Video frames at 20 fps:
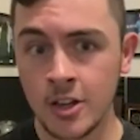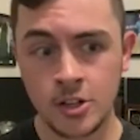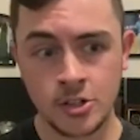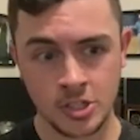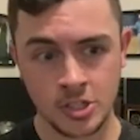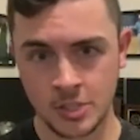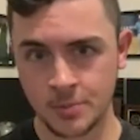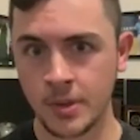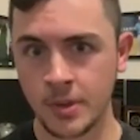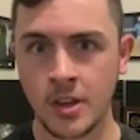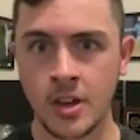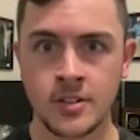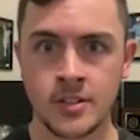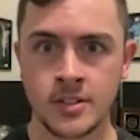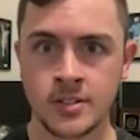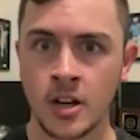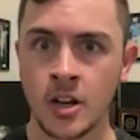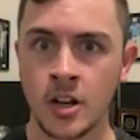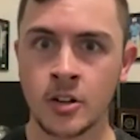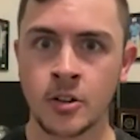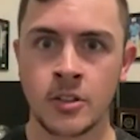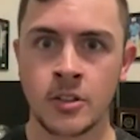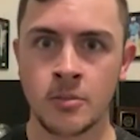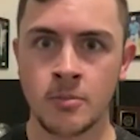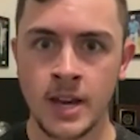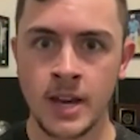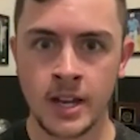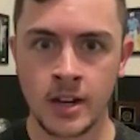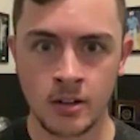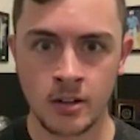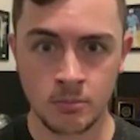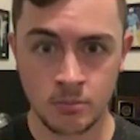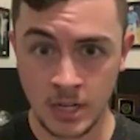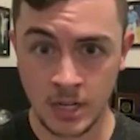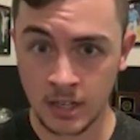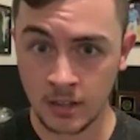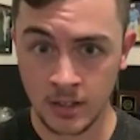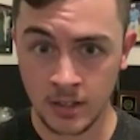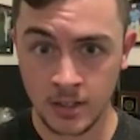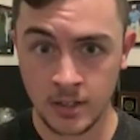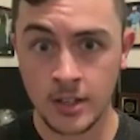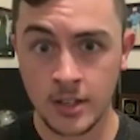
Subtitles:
just because it's under the Meta umbrella.